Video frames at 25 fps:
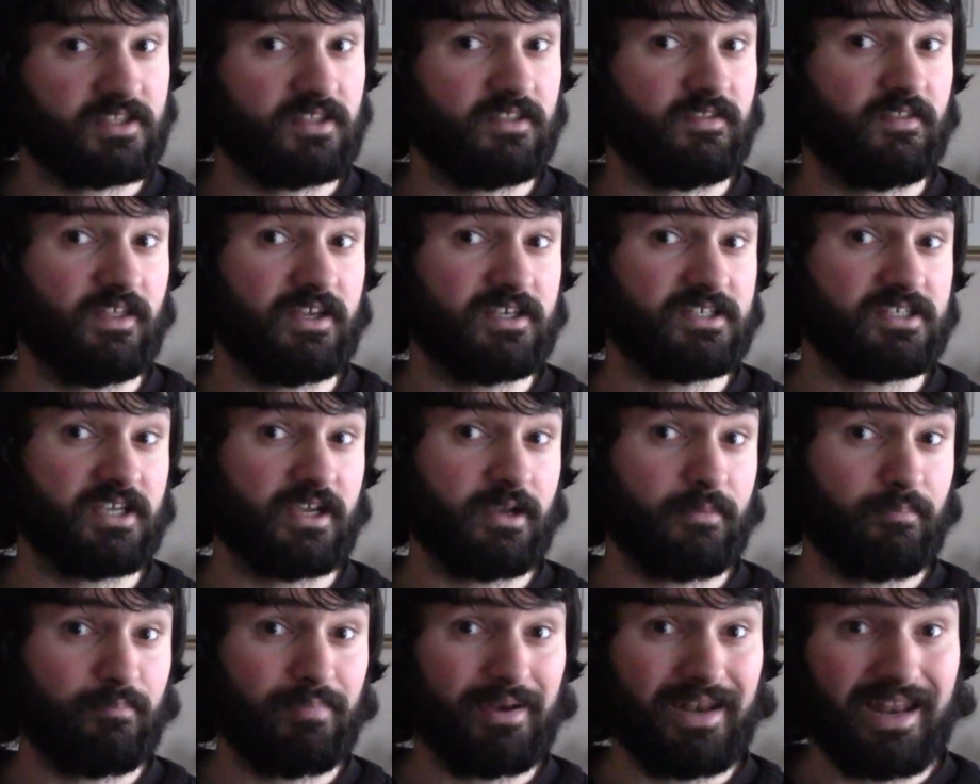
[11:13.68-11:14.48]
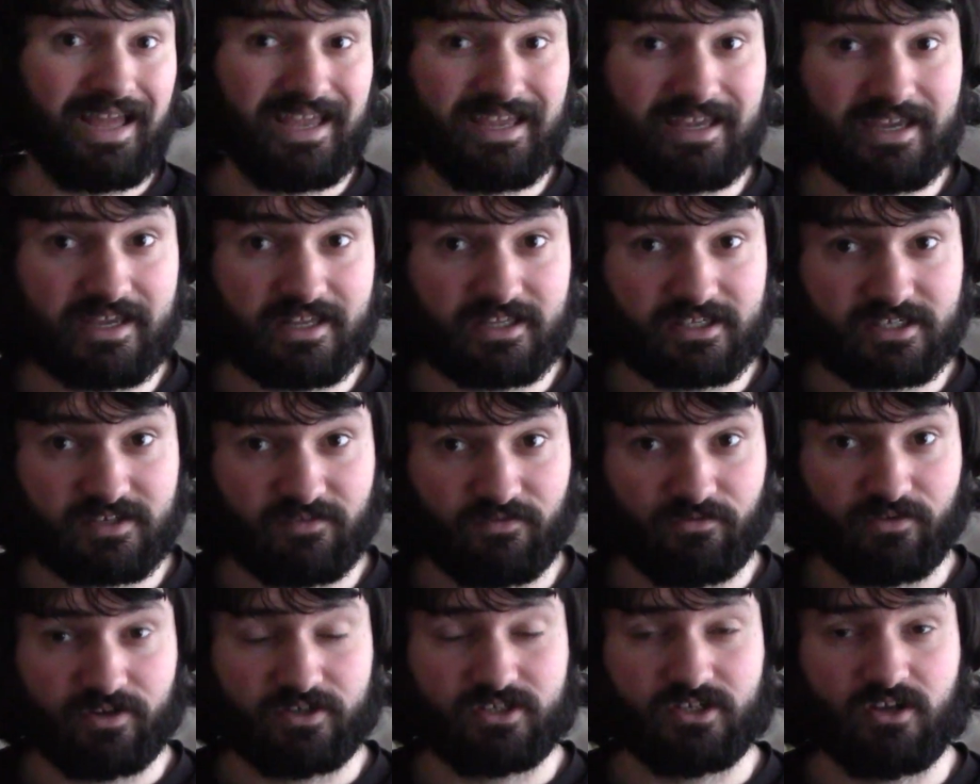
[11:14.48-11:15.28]
things like blades,
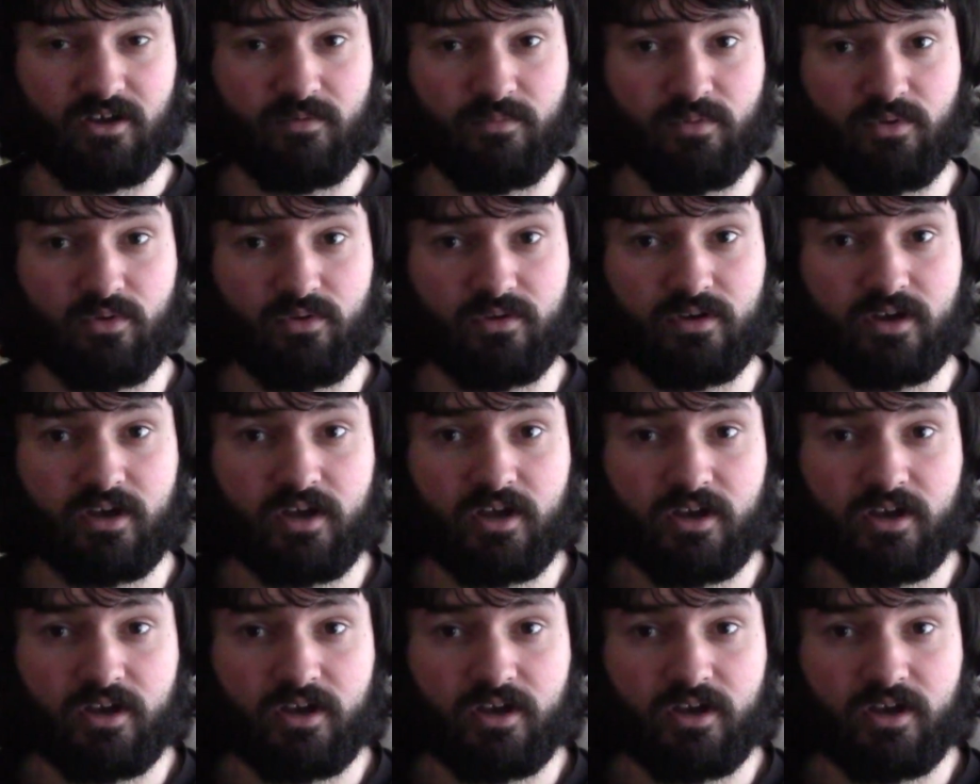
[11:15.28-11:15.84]
for example.